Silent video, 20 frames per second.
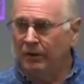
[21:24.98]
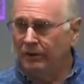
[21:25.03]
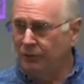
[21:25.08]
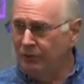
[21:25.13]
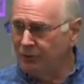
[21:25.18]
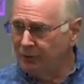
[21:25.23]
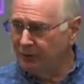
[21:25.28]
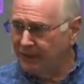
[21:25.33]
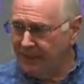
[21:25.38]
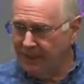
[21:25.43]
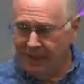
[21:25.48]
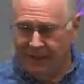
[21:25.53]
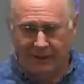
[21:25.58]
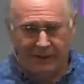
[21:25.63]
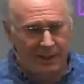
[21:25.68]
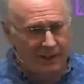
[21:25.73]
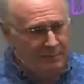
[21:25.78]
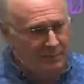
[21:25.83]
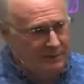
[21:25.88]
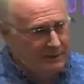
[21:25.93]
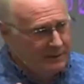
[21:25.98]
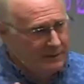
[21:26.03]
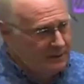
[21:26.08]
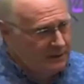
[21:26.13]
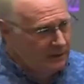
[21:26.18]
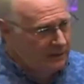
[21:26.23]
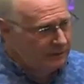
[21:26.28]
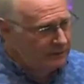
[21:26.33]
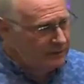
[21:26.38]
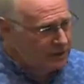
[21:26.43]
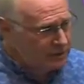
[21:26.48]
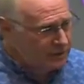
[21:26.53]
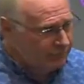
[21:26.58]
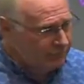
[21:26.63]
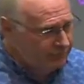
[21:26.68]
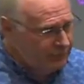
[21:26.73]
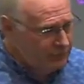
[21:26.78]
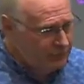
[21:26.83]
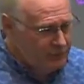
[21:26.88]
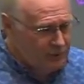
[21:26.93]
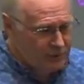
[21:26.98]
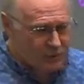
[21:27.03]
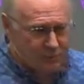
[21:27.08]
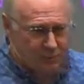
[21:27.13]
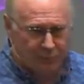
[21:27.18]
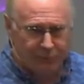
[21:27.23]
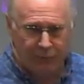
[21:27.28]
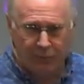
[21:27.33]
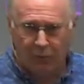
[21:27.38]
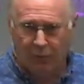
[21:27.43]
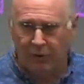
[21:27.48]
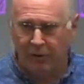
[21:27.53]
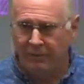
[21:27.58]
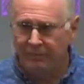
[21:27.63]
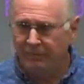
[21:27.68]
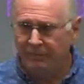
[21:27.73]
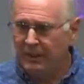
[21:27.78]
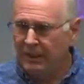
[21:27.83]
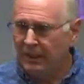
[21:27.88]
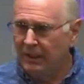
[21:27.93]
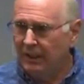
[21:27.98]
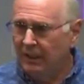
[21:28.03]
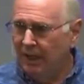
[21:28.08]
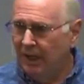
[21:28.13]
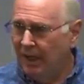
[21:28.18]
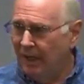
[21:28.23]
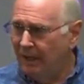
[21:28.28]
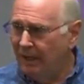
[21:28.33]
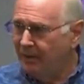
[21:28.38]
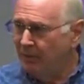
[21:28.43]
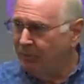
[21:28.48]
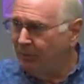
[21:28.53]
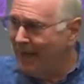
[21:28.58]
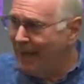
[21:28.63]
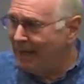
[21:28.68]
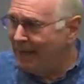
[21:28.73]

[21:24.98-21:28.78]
Luther King had been killed just a few years before. The Black